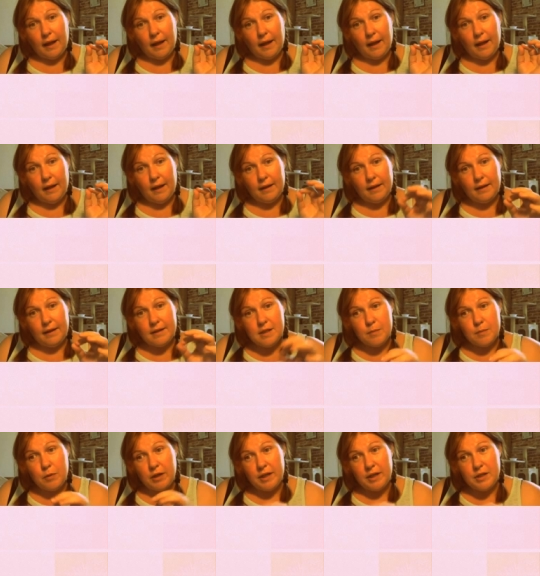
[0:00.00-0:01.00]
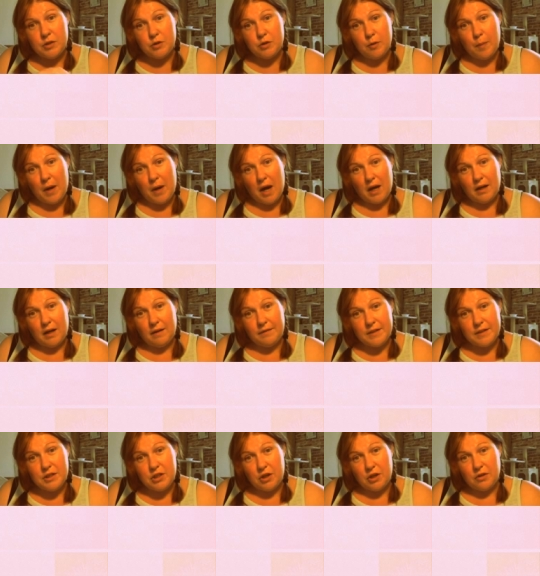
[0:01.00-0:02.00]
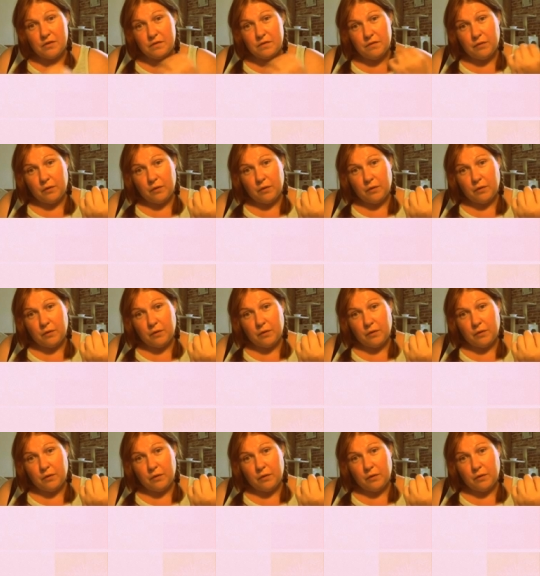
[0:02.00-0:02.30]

And then it's put into a pot of its own